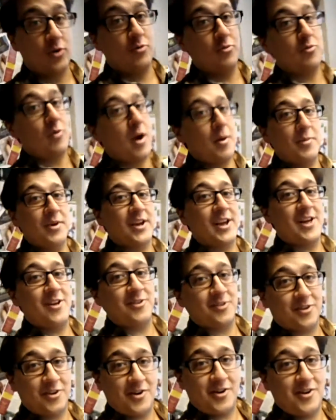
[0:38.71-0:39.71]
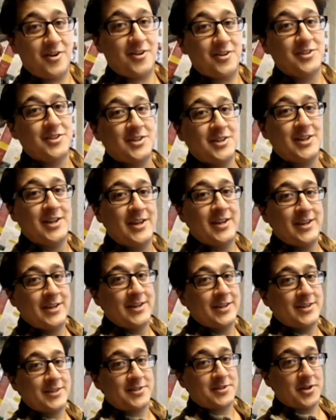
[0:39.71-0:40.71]
rubbing alcohol.
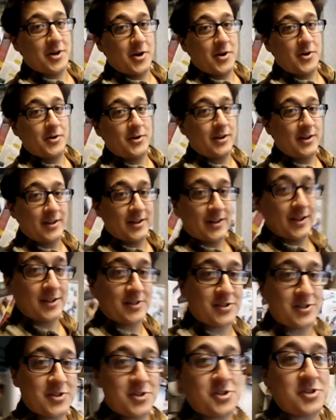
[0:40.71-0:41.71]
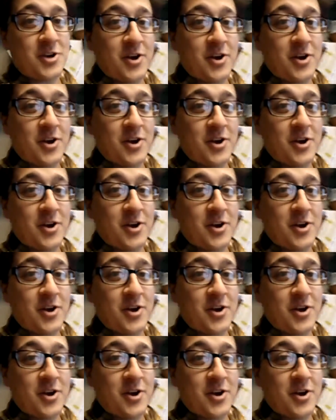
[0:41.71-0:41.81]
So let's just